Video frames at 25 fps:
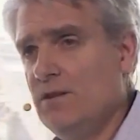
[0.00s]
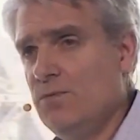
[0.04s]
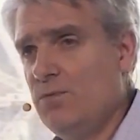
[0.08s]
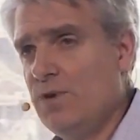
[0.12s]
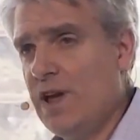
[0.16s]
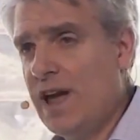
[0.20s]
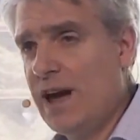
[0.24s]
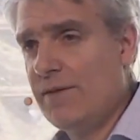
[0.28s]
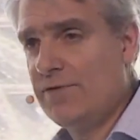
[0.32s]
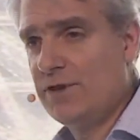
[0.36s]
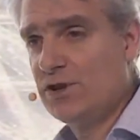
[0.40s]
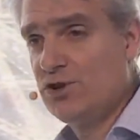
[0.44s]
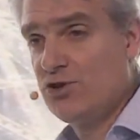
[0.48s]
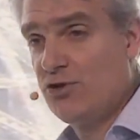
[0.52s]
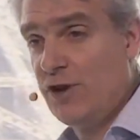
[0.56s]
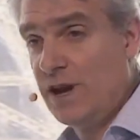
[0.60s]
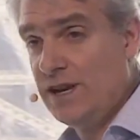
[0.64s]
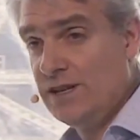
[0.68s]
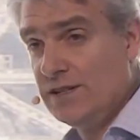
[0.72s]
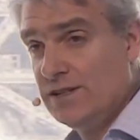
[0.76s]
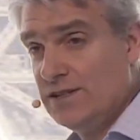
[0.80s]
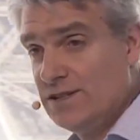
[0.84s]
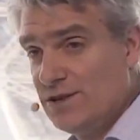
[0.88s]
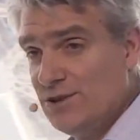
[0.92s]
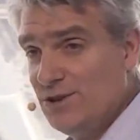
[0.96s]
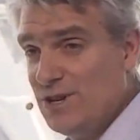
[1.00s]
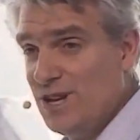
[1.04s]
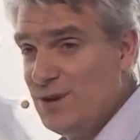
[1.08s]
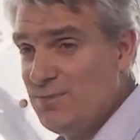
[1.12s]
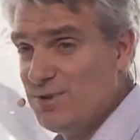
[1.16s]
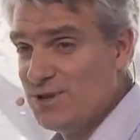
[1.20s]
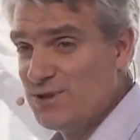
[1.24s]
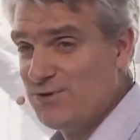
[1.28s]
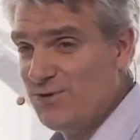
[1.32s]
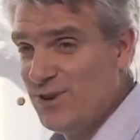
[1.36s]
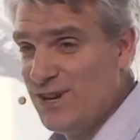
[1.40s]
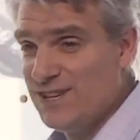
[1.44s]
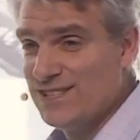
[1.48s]
We have the trainers who keep
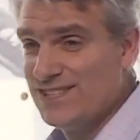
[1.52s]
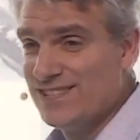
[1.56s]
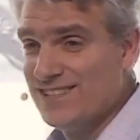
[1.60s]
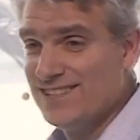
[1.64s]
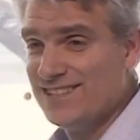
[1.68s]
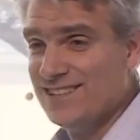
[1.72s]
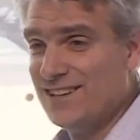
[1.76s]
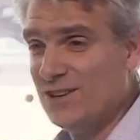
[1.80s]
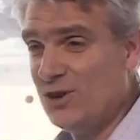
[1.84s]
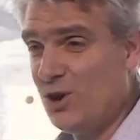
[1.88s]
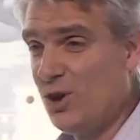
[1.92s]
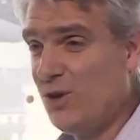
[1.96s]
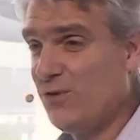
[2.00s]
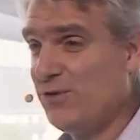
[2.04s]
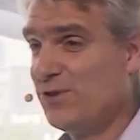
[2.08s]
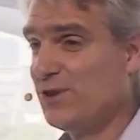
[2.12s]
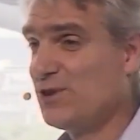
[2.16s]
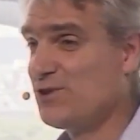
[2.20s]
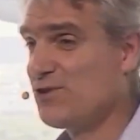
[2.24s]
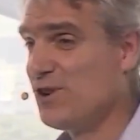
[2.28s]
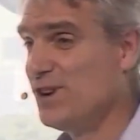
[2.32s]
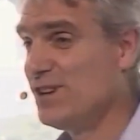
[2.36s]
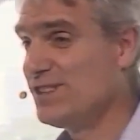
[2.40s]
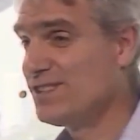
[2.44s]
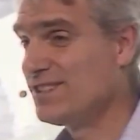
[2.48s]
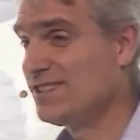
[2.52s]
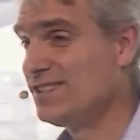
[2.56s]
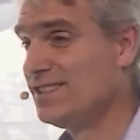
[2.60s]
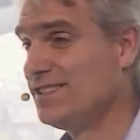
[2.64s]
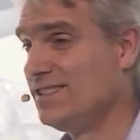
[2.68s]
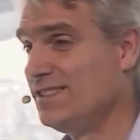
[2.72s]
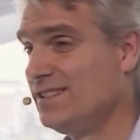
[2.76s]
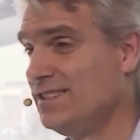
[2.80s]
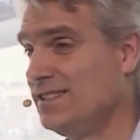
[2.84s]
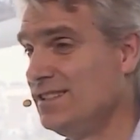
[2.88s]
us fit and off the drugs